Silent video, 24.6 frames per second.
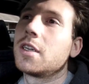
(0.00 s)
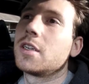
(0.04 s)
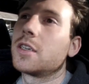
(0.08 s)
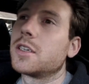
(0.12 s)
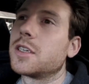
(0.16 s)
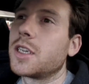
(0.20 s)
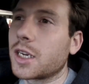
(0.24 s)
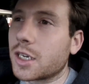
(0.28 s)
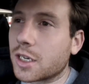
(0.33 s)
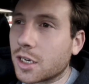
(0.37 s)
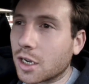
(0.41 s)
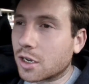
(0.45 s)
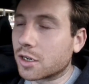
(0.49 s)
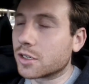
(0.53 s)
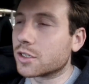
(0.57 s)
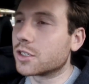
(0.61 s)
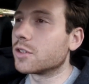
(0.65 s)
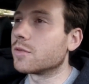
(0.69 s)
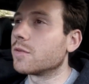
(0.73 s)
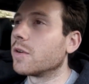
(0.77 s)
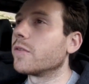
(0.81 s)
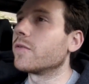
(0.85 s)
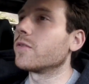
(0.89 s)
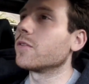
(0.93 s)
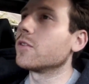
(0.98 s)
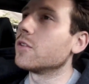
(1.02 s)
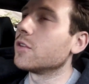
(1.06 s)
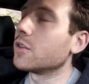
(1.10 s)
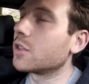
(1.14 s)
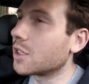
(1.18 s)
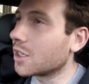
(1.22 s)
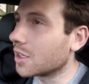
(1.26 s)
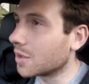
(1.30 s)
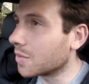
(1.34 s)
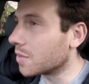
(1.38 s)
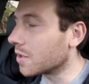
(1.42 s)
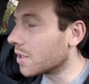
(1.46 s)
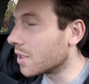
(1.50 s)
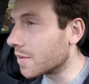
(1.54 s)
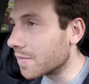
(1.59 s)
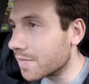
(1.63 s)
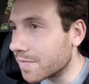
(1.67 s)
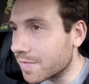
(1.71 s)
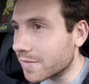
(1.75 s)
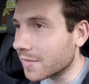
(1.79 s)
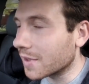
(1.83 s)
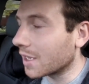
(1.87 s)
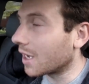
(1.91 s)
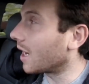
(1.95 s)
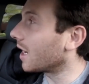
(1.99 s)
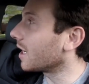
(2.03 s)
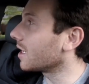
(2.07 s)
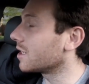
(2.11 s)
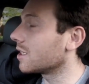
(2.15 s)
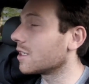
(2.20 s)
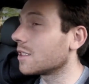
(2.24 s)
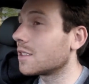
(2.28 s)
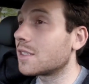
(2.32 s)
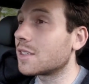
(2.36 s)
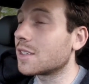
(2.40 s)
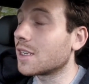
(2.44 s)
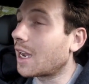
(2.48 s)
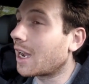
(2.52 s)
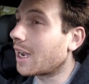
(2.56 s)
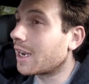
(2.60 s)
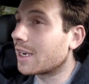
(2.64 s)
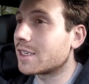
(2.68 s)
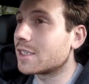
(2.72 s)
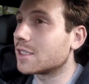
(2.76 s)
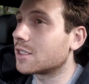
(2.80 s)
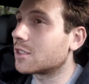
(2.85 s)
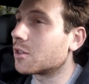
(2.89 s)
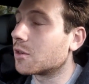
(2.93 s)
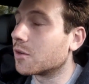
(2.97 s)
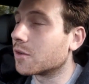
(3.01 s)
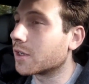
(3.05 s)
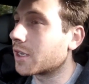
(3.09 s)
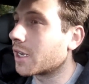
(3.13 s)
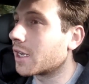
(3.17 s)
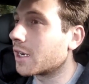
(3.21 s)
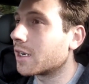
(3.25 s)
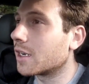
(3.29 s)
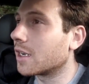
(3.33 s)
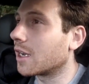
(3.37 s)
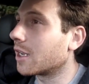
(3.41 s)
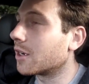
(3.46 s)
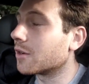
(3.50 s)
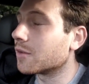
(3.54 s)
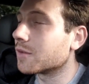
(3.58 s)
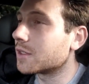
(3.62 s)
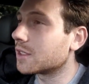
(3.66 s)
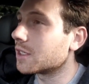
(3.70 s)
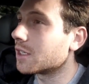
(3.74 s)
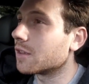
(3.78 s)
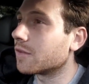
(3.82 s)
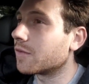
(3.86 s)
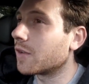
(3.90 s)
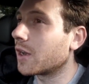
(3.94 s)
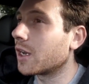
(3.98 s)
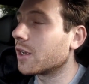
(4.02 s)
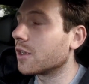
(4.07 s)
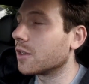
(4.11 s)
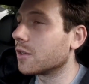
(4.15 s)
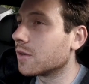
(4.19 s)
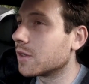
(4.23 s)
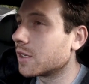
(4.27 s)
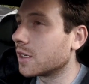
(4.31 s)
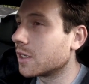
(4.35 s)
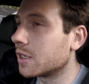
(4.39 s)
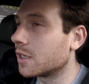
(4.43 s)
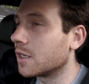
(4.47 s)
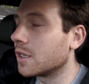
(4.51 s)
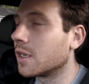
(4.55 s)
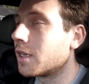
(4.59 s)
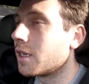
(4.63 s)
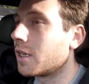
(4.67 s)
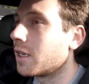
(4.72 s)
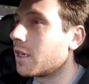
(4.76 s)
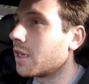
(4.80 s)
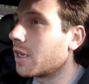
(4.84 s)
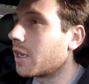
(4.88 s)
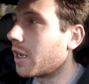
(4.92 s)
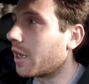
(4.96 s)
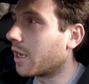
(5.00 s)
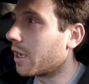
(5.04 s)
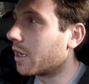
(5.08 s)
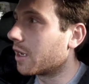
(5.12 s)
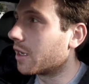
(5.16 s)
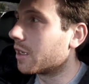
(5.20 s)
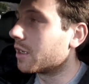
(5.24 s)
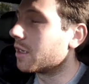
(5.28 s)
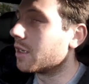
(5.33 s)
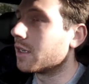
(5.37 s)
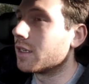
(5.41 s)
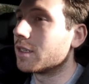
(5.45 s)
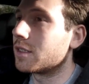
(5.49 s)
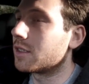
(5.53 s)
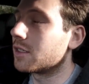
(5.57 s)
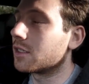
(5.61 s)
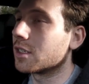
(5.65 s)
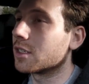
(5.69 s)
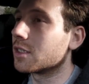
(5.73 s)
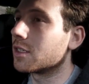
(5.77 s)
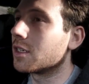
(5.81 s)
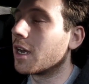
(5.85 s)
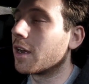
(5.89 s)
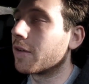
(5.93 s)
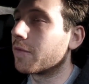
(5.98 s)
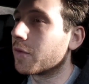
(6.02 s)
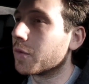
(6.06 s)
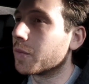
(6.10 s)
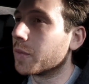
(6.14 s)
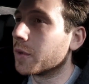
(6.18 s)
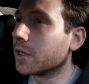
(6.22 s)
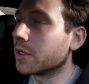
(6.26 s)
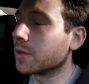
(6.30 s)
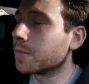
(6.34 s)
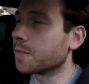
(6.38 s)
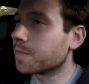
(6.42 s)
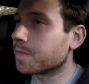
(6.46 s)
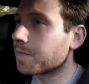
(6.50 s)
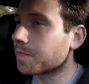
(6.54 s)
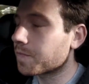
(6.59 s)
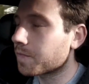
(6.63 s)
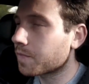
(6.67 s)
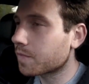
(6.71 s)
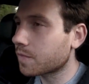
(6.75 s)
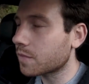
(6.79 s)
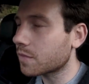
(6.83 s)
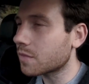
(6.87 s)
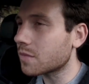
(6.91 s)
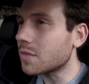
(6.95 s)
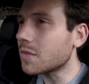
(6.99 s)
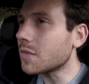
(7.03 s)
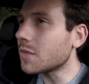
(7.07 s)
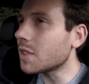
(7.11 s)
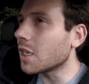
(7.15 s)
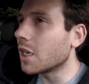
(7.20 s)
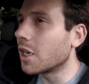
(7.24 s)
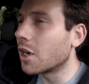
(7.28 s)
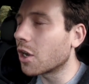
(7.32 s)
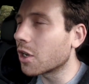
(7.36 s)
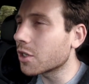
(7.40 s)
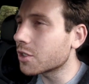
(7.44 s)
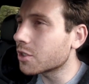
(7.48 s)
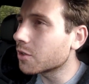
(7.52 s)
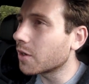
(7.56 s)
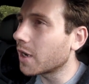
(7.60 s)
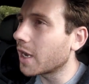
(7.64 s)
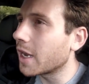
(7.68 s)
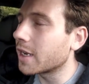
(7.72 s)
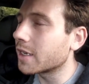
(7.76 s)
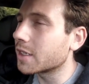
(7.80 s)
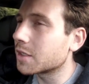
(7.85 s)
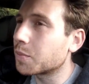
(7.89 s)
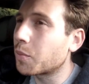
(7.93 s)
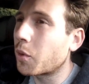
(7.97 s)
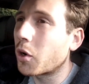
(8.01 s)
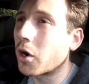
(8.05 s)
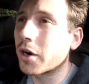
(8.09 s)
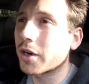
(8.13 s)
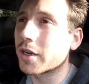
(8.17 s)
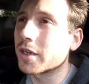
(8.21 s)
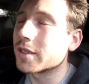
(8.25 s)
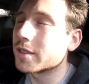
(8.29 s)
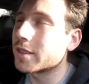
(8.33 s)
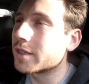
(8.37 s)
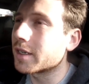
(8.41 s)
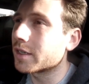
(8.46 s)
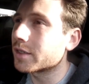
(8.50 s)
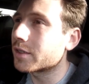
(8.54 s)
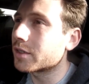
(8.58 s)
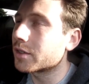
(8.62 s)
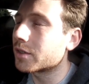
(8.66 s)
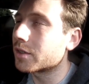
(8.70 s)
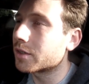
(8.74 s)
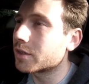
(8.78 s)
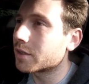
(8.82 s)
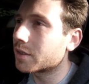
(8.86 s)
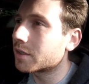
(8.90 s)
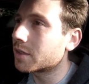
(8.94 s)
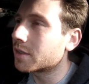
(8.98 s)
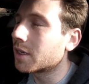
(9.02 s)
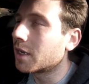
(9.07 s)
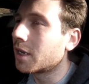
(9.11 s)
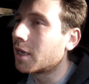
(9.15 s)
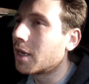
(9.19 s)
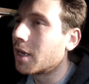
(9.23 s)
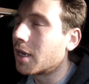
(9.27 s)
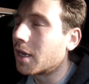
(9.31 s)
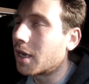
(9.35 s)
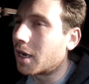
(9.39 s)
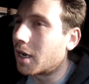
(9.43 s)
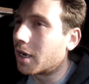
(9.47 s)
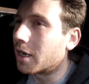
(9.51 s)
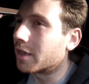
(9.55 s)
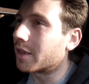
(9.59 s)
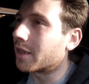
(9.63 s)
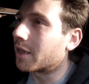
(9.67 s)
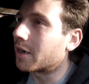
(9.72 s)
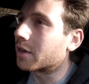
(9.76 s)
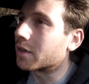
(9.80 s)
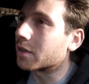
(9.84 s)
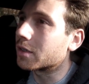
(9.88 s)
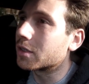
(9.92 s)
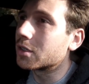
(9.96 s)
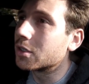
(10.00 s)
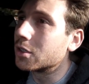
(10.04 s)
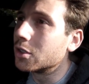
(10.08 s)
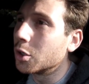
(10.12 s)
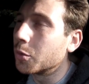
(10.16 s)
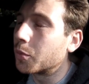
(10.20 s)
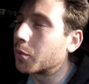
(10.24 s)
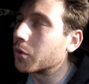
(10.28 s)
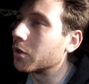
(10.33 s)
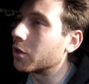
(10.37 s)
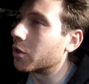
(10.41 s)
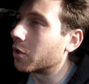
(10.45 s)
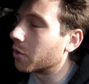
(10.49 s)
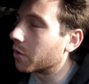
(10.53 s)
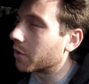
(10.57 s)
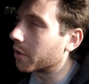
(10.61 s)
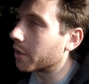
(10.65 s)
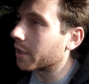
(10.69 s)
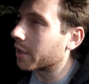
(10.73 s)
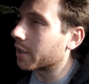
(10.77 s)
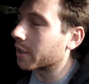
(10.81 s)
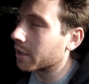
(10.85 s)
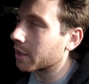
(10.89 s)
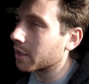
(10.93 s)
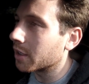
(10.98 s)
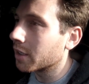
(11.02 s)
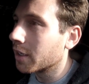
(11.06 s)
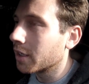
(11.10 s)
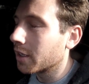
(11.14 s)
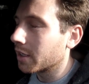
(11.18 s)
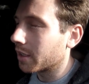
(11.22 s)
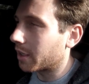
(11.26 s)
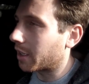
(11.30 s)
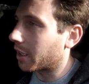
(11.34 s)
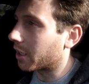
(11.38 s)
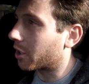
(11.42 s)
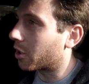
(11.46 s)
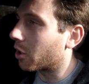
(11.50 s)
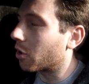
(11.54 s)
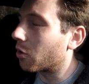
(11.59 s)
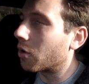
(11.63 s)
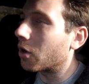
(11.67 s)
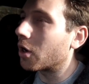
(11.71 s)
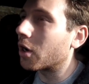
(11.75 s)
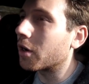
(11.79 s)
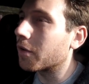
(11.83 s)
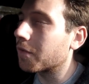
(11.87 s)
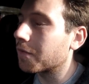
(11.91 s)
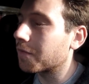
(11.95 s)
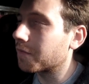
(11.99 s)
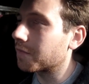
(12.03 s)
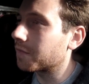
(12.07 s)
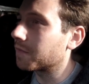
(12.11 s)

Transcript: technology revolution, but I just don't get it. I don't see the value in it, and it's just not for me. It also has parking sensors that are super annoying. They go off